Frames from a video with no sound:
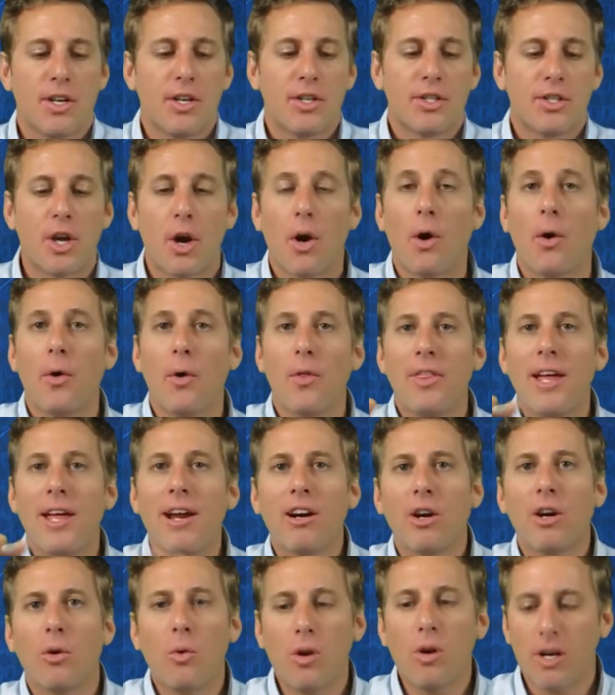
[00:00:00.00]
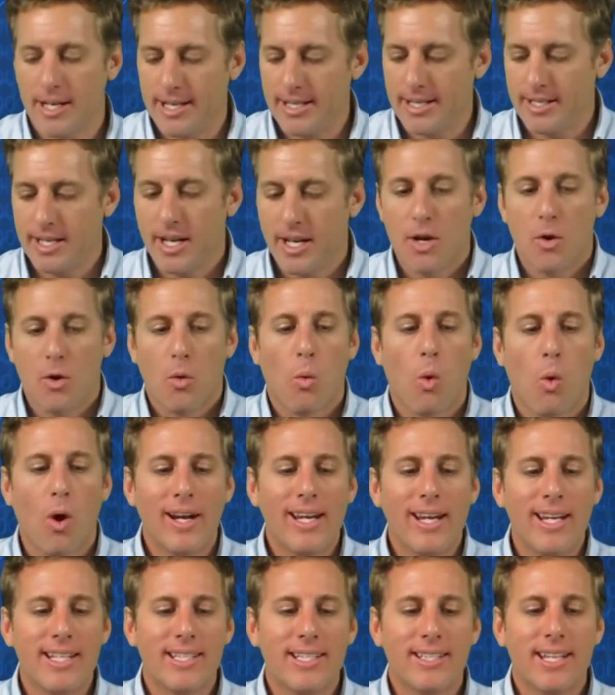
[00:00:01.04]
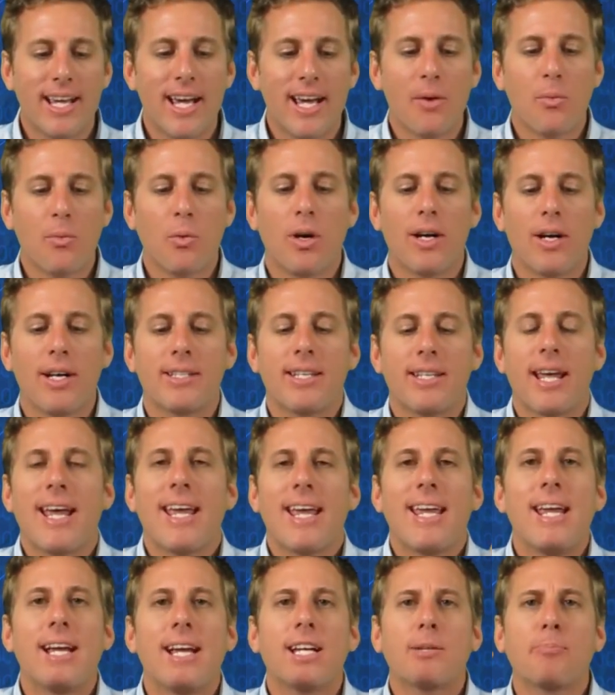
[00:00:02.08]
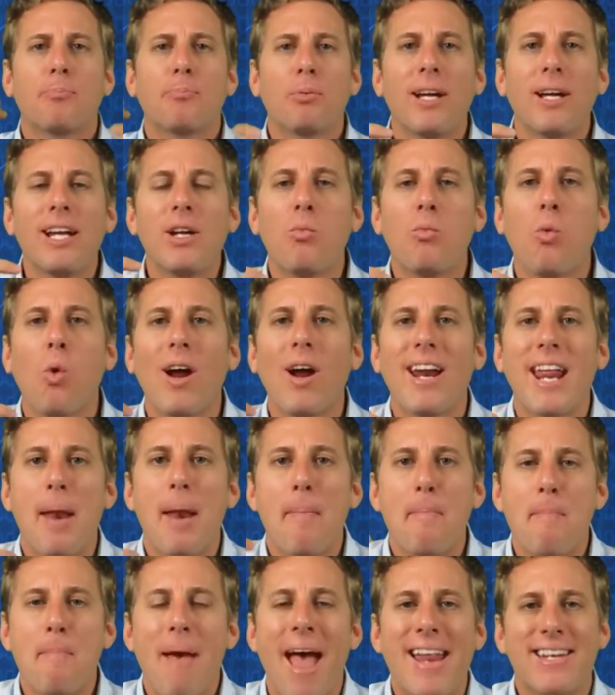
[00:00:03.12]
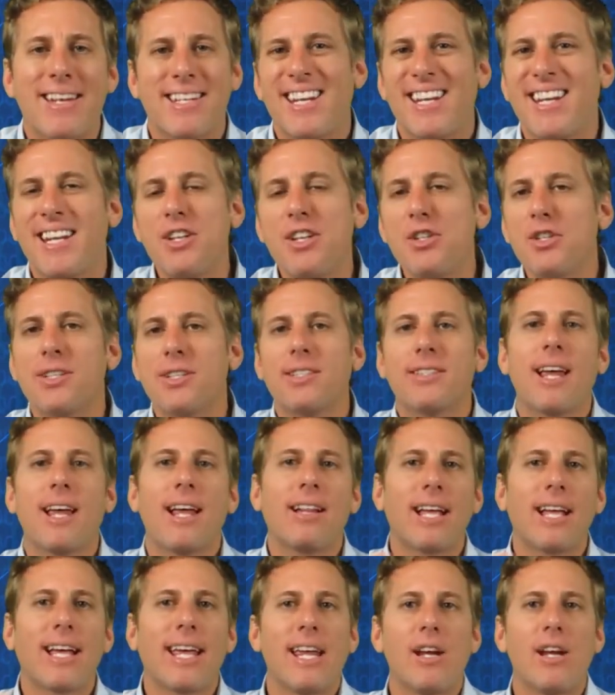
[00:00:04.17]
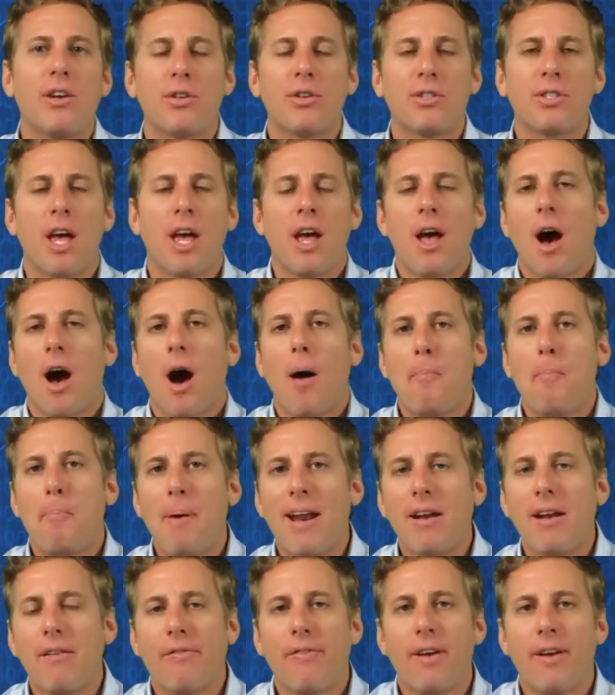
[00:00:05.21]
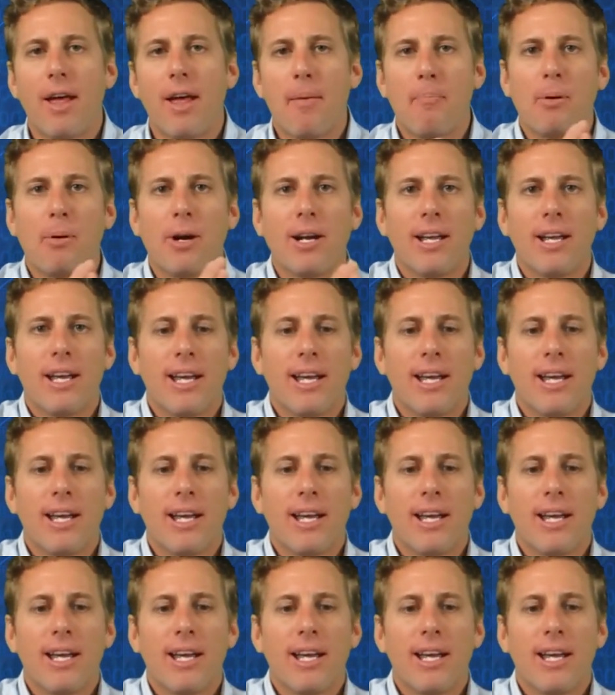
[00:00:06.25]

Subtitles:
So there it was. What he said was he explained what it meant. He didn't just say like, here's a benefit, but